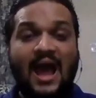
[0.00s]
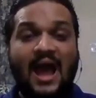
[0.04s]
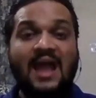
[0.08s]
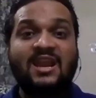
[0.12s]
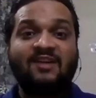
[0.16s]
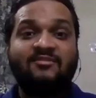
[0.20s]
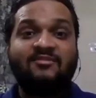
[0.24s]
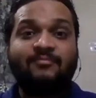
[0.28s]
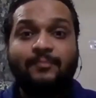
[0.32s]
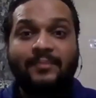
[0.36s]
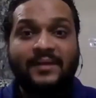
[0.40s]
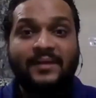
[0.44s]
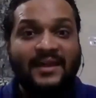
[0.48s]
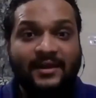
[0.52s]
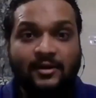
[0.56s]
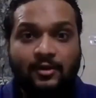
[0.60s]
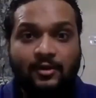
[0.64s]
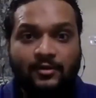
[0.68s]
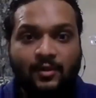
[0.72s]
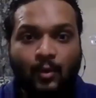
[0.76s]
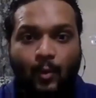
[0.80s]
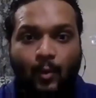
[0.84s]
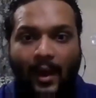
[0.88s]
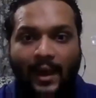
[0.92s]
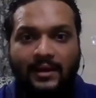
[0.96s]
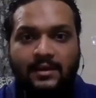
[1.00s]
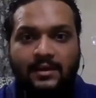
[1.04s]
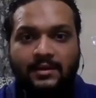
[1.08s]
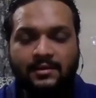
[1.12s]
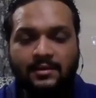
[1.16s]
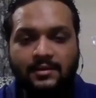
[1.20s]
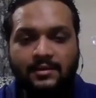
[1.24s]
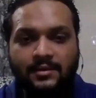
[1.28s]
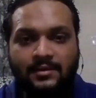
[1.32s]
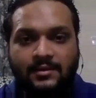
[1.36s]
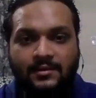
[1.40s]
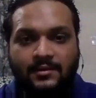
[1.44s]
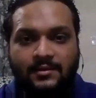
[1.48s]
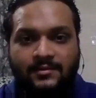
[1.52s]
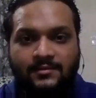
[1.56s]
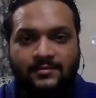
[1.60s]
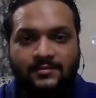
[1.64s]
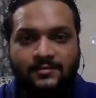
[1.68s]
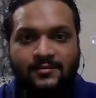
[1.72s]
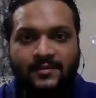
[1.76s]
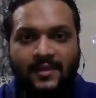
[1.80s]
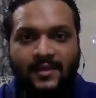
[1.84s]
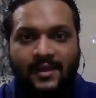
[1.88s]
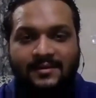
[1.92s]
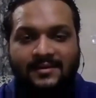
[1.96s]
I love playing it on the violin. So
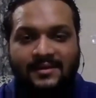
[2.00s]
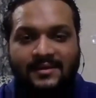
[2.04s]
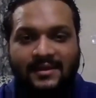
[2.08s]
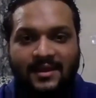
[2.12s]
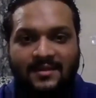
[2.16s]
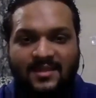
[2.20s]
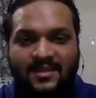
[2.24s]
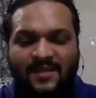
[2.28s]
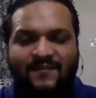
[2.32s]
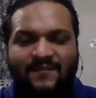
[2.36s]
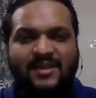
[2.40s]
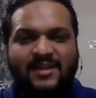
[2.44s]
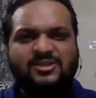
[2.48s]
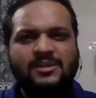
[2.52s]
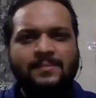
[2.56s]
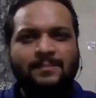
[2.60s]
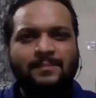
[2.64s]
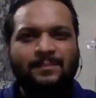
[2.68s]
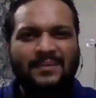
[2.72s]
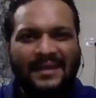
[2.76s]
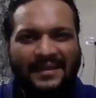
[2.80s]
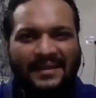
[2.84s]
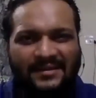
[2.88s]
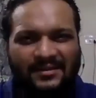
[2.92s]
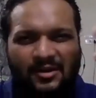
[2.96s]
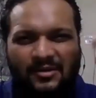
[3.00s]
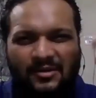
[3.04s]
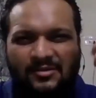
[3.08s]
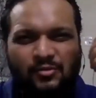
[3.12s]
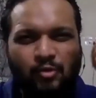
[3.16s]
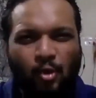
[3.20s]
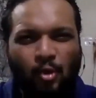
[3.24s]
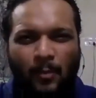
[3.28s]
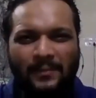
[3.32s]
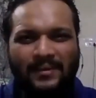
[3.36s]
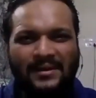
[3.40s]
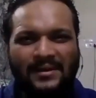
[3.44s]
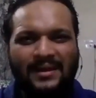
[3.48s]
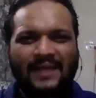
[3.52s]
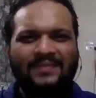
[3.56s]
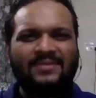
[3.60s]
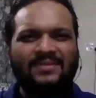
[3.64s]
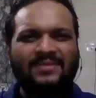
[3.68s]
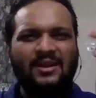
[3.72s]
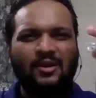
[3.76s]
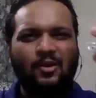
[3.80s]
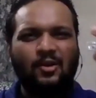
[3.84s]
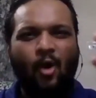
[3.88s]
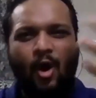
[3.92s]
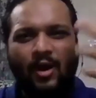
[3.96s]
that date, I've actually played it at so many. I
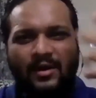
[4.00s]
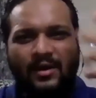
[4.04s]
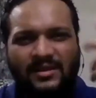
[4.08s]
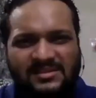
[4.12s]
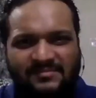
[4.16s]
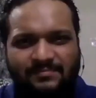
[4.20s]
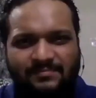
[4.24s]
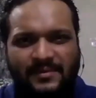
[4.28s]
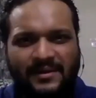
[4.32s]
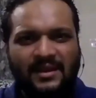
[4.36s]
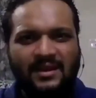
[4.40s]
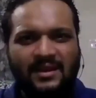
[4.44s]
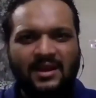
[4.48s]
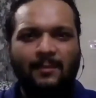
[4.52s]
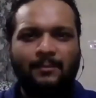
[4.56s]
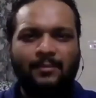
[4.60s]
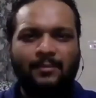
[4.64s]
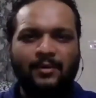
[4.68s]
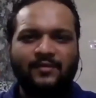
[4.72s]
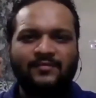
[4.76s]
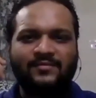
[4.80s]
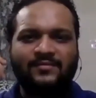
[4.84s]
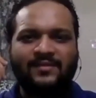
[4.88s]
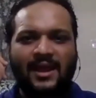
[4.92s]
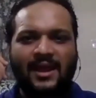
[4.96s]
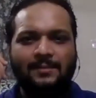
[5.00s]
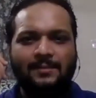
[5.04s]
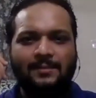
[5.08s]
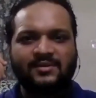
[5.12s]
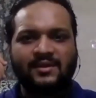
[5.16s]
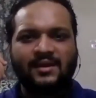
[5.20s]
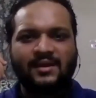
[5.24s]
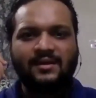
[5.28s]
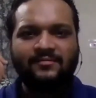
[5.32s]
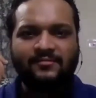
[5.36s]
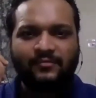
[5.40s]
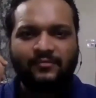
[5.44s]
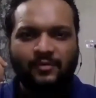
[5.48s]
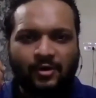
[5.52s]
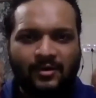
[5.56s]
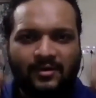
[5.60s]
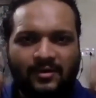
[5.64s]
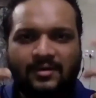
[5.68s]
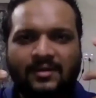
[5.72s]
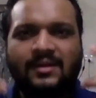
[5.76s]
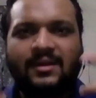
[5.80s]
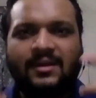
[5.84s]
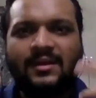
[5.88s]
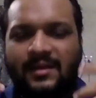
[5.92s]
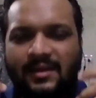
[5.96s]
think in college I've played it a couple of times. For
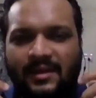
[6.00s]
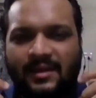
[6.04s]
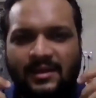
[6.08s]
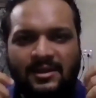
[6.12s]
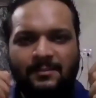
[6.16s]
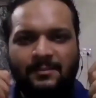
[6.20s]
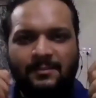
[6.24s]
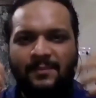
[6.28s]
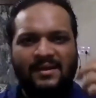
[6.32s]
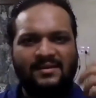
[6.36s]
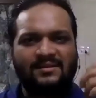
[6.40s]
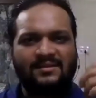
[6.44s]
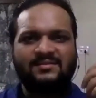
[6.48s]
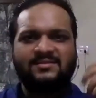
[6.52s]
independence.